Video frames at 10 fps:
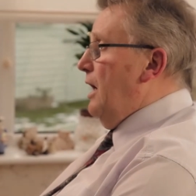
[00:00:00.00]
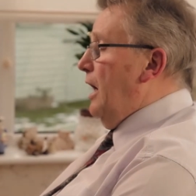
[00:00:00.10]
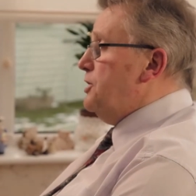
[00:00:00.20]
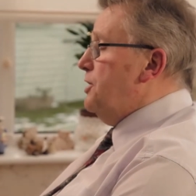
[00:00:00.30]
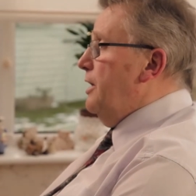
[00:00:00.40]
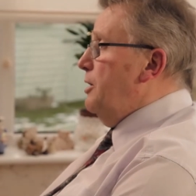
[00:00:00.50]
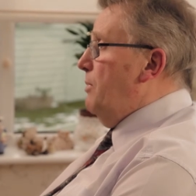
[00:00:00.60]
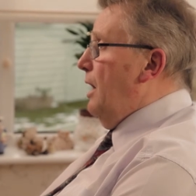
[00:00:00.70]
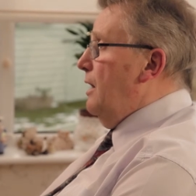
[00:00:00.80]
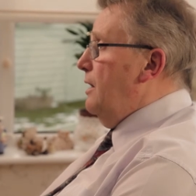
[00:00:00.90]
actually
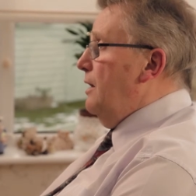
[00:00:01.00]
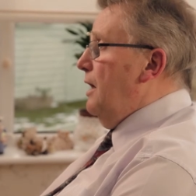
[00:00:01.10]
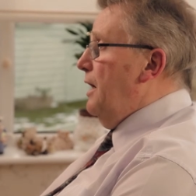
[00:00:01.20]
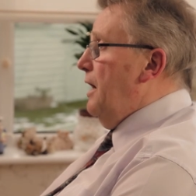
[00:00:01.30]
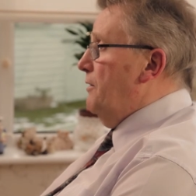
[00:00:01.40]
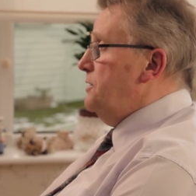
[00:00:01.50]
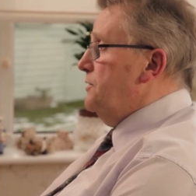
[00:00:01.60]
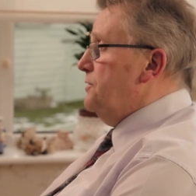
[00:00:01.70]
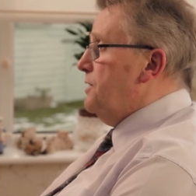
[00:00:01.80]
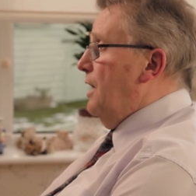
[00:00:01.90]
pay
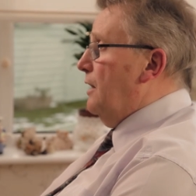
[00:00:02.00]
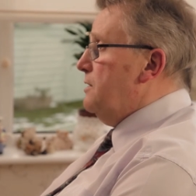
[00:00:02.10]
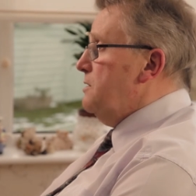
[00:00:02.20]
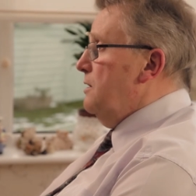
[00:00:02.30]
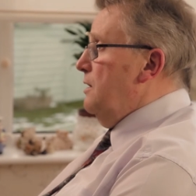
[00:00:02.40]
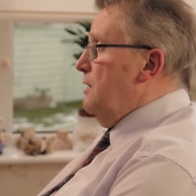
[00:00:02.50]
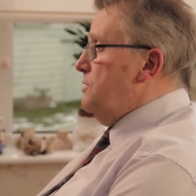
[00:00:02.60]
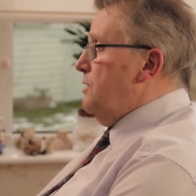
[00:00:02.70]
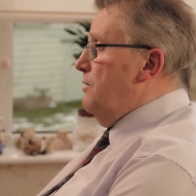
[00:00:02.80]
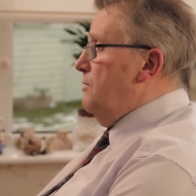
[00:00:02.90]
inheritance tax.
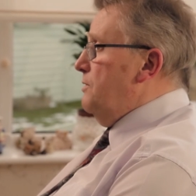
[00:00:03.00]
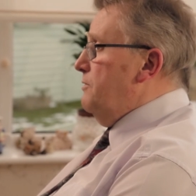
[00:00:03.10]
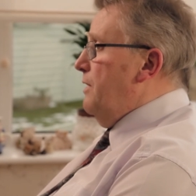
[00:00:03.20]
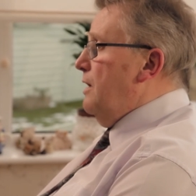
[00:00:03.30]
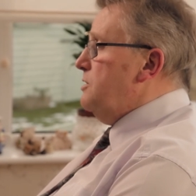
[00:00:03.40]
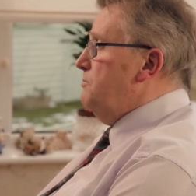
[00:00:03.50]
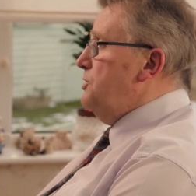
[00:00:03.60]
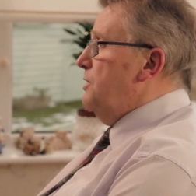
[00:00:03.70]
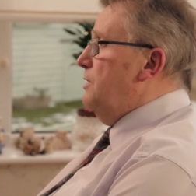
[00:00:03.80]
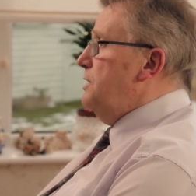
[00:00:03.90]
So the vast
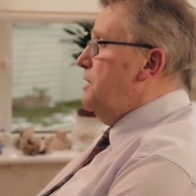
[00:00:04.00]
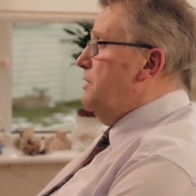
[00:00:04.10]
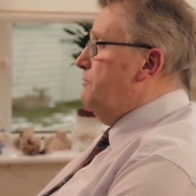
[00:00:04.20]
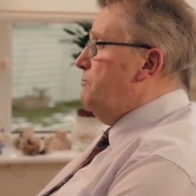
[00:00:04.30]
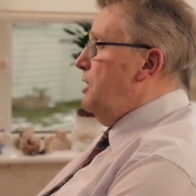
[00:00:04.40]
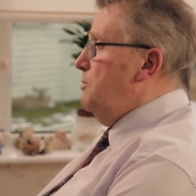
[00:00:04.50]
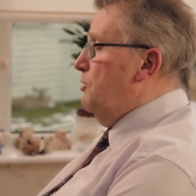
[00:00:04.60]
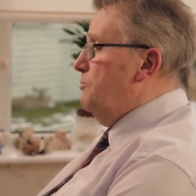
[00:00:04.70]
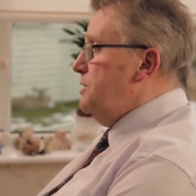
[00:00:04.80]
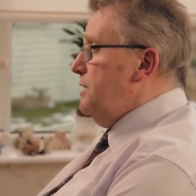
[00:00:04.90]
majority of
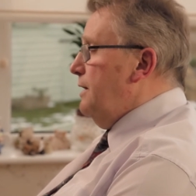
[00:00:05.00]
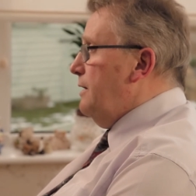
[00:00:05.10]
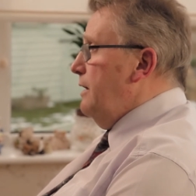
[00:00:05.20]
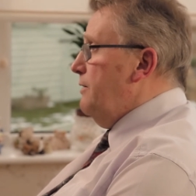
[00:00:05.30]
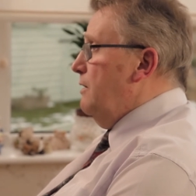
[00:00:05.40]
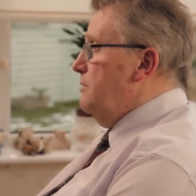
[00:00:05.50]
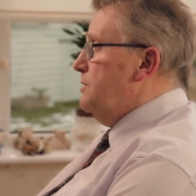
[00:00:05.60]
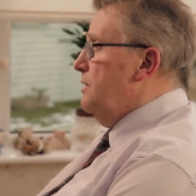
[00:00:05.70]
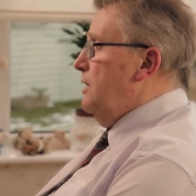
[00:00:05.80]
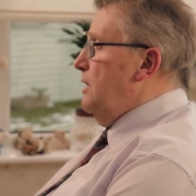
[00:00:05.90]
people, particularly
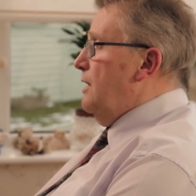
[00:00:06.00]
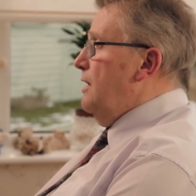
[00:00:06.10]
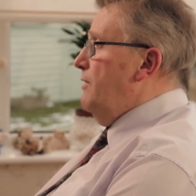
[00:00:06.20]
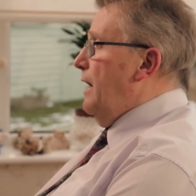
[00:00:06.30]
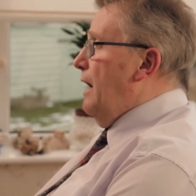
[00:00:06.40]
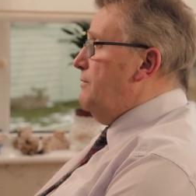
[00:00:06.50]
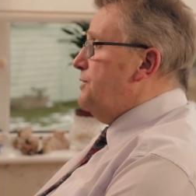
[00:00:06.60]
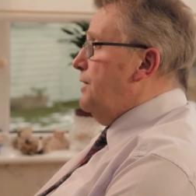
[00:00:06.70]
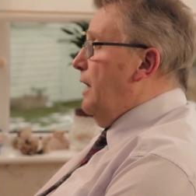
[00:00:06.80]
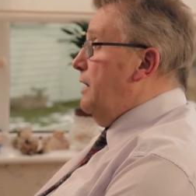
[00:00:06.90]
those living
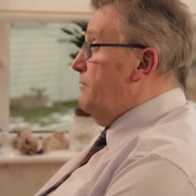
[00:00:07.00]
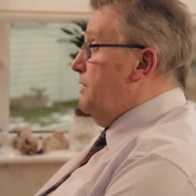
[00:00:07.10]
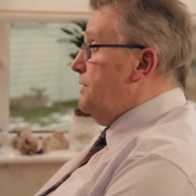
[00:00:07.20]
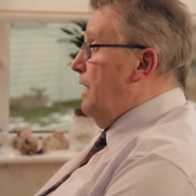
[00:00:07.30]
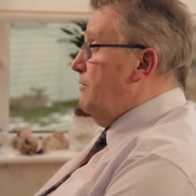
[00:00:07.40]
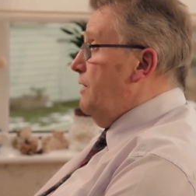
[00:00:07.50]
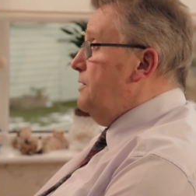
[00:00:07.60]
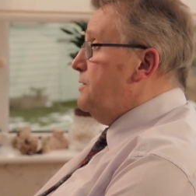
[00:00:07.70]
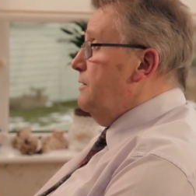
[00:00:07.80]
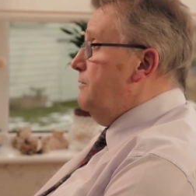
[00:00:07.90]
outside of the
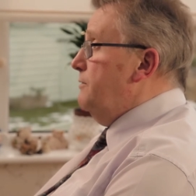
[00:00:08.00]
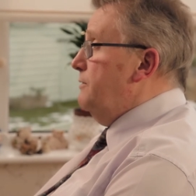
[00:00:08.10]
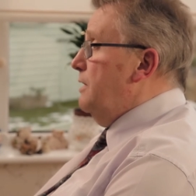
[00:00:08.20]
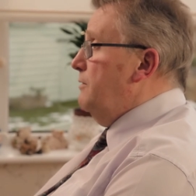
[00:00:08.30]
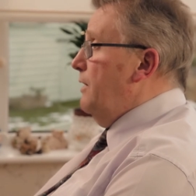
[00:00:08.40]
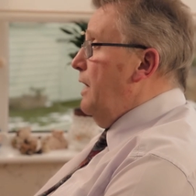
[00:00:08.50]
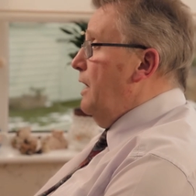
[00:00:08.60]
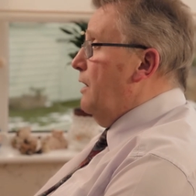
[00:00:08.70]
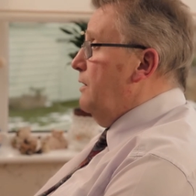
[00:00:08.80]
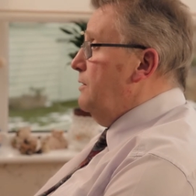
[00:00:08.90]
southeast of
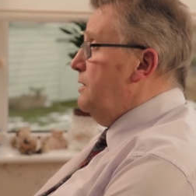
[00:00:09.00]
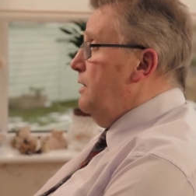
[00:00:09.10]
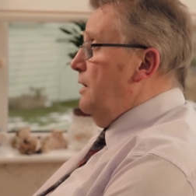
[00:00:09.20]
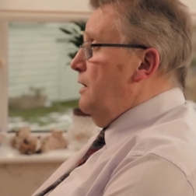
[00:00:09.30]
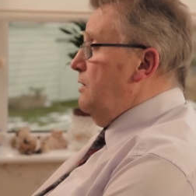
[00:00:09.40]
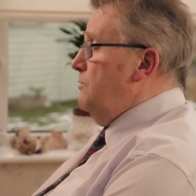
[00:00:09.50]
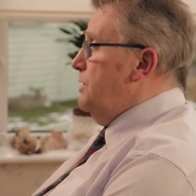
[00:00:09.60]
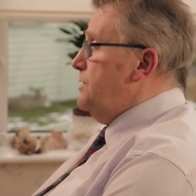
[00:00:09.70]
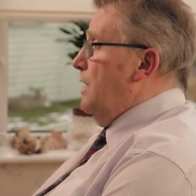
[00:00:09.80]
England, who just